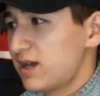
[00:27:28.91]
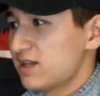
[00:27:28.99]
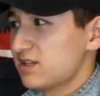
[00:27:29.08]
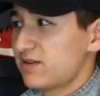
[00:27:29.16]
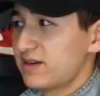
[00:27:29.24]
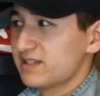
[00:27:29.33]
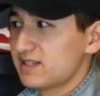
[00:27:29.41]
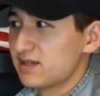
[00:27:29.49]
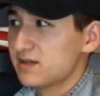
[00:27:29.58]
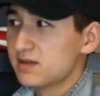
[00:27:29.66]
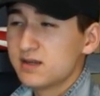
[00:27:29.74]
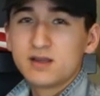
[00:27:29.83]
As I already
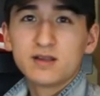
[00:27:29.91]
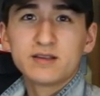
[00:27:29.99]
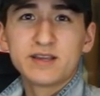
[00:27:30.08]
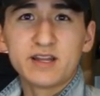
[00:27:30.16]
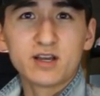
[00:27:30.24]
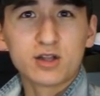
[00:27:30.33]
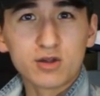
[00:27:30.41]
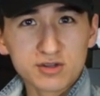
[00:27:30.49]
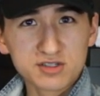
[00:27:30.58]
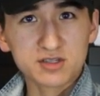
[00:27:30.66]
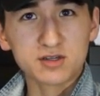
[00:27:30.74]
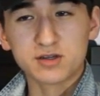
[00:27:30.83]
said, getting
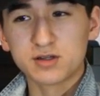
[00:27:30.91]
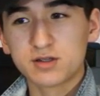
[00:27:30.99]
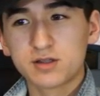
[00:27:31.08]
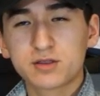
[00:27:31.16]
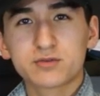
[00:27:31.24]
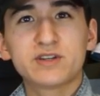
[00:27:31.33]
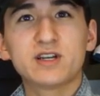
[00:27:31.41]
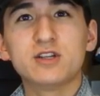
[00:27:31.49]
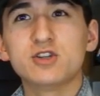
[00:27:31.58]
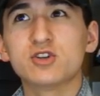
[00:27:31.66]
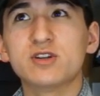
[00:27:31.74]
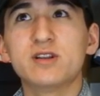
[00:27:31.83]
close to
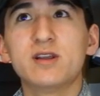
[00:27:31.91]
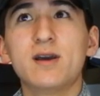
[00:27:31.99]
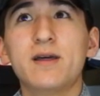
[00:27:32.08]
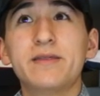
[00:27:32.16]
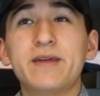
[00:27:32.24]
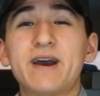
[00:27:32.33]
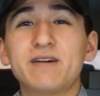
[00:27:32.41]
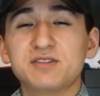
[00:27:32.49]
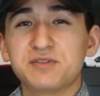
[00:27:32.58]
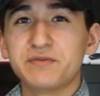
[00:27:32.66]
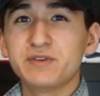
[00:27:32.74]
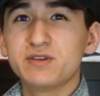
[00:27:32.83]

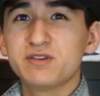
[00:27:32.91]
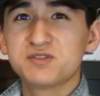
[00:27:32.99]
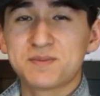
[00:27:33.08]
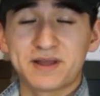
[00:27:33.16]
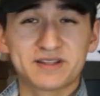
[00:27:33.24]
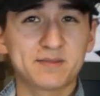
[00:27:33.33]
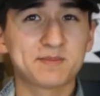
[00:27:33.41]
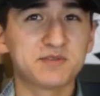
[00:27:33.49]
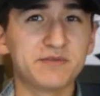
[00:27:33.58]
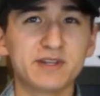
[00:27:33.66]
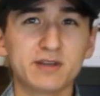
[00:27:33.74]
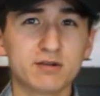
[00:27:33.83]
300,000 views. By the time this
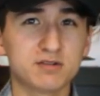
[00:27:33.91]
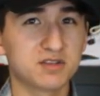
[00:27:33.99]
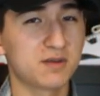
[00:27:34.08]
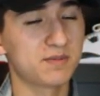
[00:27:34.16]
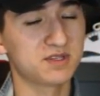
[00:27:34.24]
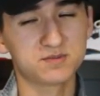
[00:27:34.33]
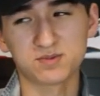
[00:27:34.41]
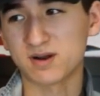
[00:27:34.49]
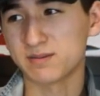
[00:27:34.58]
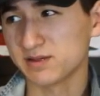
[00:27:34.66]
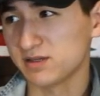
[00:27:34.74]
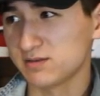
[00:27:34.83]
video is up, it's
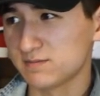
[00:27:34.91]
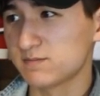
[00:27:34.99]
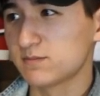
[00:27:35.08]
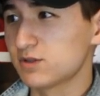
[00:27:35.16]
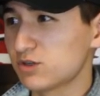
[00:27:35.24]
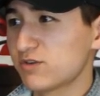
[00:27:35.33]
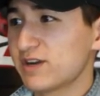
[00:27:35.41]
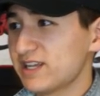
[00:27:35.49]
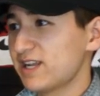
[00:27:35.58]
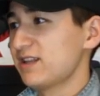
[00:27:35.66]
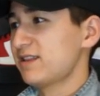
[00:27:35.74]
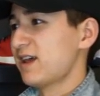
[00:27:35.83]
probably already
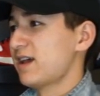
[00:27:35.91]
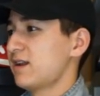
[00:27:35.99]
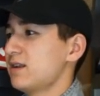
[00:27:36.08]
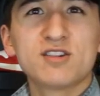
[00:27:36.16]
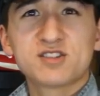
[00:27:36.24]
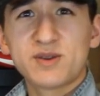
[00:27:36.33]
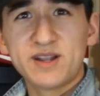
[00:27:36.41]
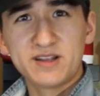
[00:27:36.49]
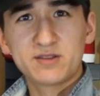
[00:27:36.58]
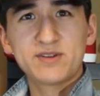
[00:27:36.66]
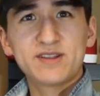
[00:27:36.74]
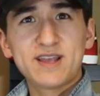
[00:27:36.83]
hit that. Also, I
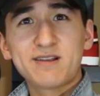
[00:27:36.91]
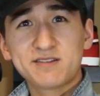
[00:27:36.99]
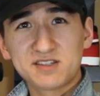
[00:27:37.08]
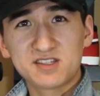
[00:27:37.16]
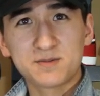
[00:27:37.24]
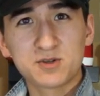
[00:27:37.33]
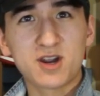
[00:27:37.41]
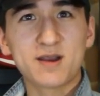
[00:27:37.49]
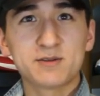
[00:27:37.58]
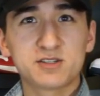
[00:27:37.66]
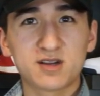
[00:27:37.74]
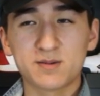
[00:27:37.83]
hit 3,000
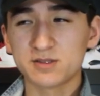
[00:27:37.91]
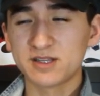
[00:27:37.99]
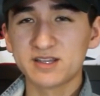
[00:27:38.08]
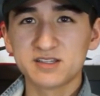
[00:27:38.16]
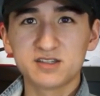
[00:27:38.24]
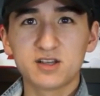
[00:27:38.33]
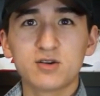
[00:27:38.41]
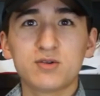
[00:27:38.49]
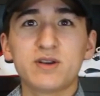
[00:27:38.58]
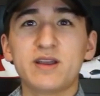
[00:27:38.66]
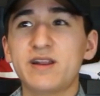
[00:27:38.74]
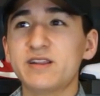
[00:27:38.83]
subscribers a couple days
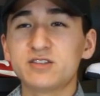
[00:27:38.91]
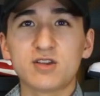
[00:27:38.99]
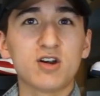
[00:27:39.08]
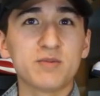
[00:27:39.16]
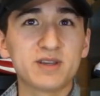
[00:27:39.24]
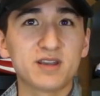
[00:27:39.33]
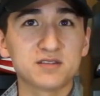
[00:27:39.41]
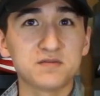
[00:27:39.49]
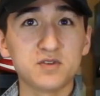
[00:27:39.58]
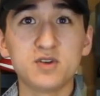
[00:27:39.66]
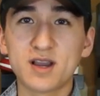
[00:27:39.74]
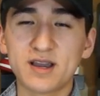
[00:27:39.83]
ago, and it's all because of
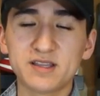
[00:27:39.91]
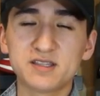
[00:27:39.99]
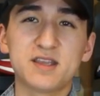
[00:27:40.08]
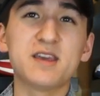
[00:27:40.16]
you guys.